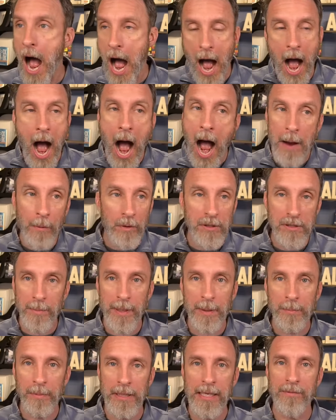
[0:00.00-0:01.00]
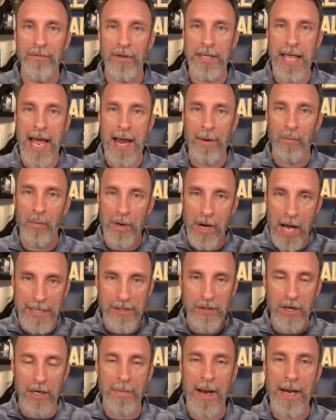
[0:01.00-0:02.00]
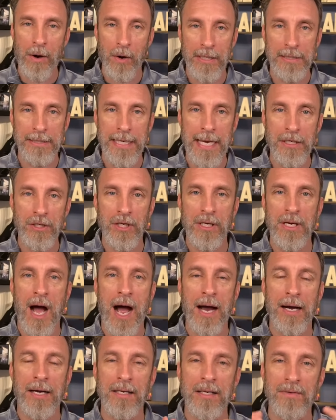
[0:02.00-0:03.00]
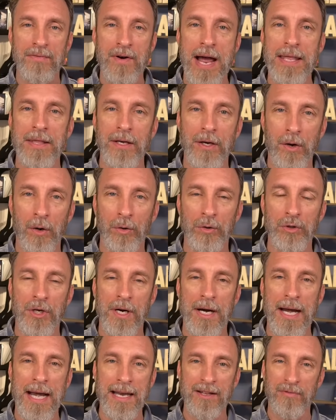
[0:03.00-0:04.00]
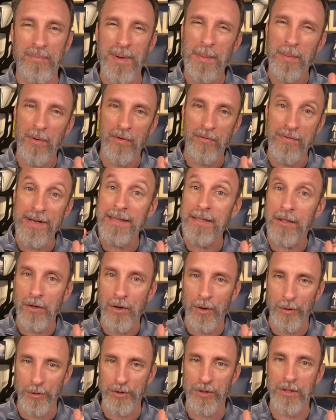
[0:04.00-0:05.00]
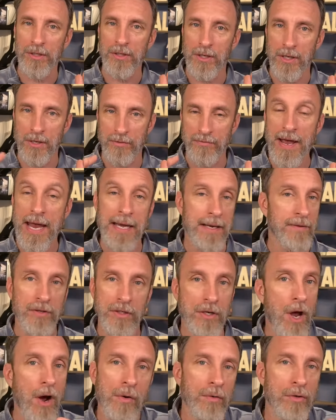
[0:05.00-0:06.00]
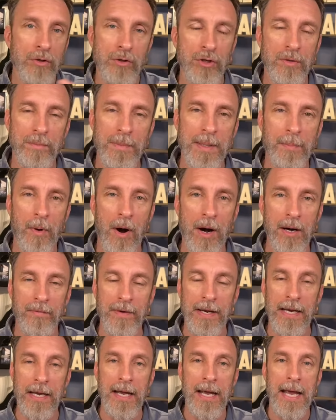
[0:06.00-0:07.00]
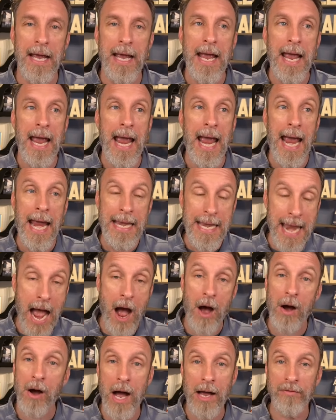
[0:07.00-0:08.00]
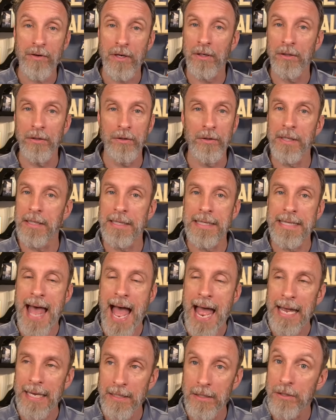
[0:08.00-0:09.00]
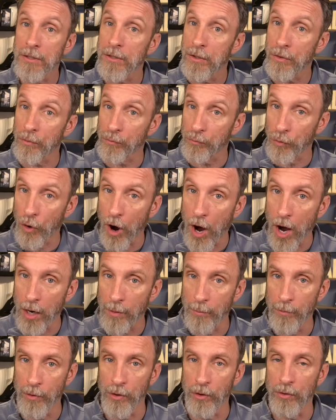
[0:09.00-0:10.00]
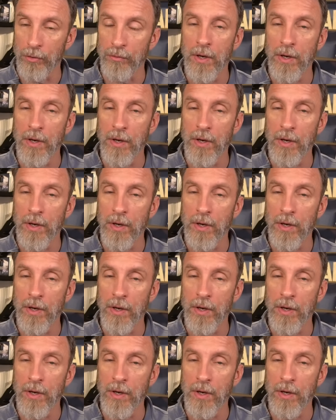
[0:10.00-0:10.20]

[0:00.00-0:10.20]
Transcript: I was a big believer that when I started my organization, I'm going to define the culture. And if people fit the culture, you're a fit. And if you don't, you shouldn't be part of it. And now I've concluded that is the wrong move.